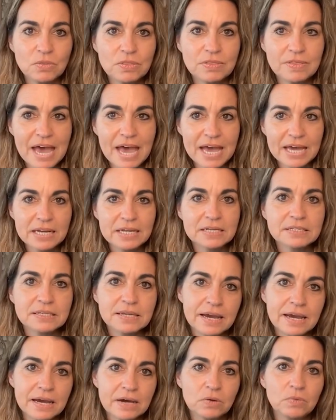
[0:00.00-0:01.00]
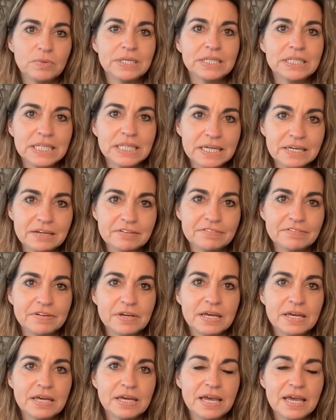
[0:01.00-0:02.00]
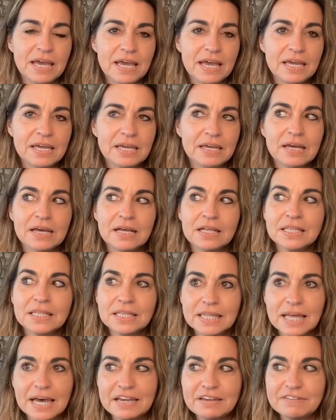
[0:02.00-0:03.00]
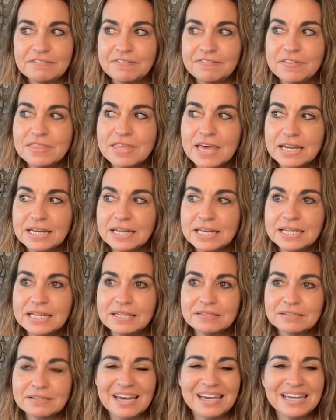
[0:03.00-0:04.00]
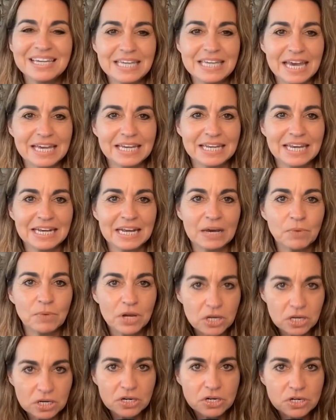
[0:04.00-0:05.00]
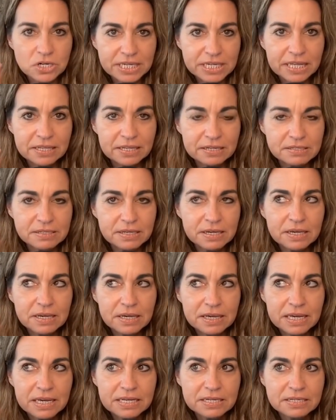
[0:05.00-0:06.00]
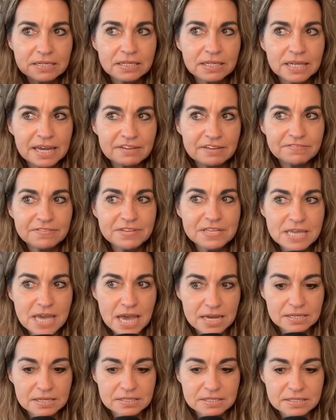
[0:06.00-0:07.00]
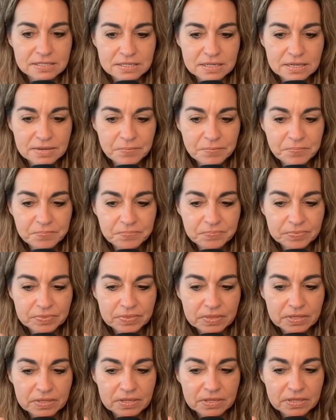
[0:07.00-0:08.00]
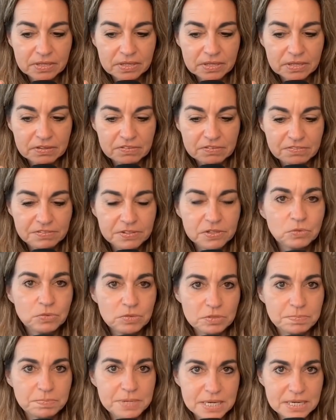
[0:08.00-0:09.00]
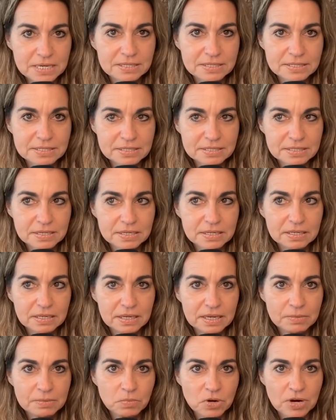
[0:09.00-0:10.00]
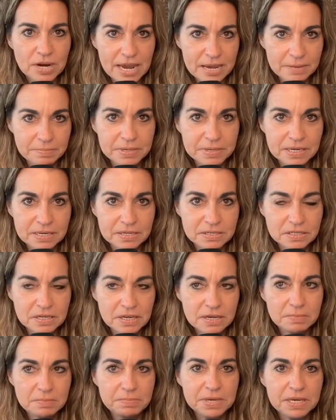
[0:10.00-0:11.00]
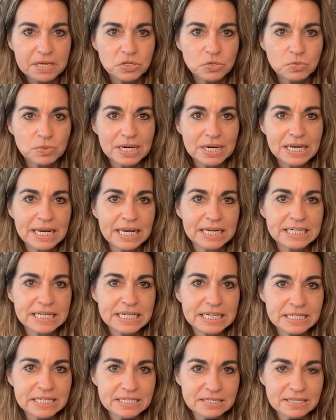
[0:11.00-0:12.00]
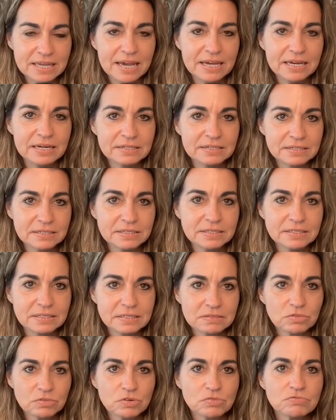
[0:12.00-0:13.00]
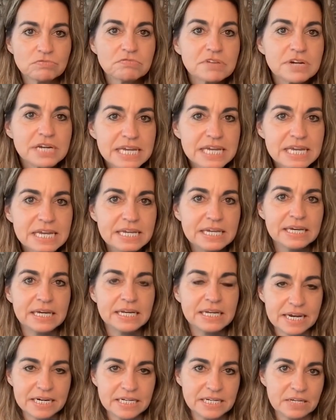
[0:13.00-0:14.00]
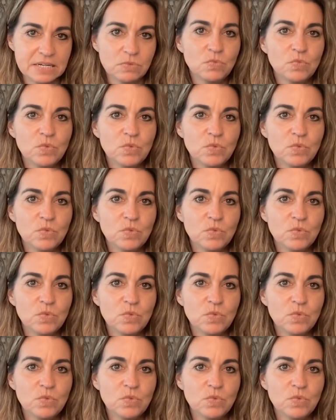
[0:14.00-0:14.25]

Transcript: that is how we live a life that is, again, and I want you to understand this, it is a life, yes, filled with peace and more happiness because we're connecting inside. We're reconnecting